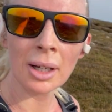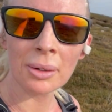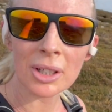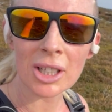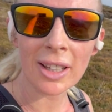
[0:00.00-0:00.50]

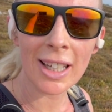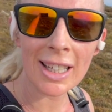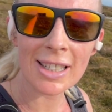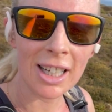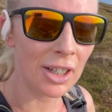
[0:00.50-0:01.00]
which I think
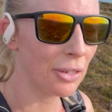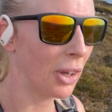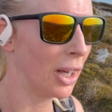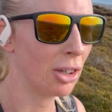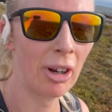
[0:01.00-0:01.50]
has kind of
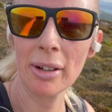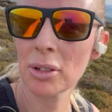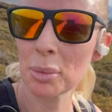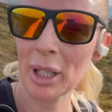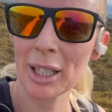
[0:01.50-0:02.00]

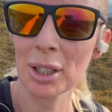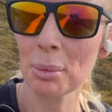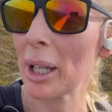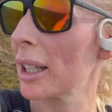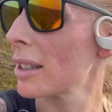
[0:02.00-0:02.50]
grounded me a little
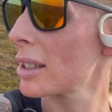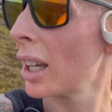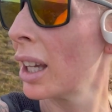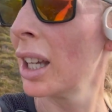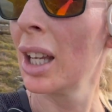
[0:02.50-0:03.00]
bit, because
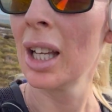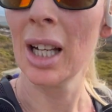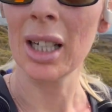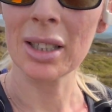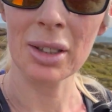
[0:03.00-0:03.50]

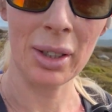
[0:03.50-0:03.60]
I do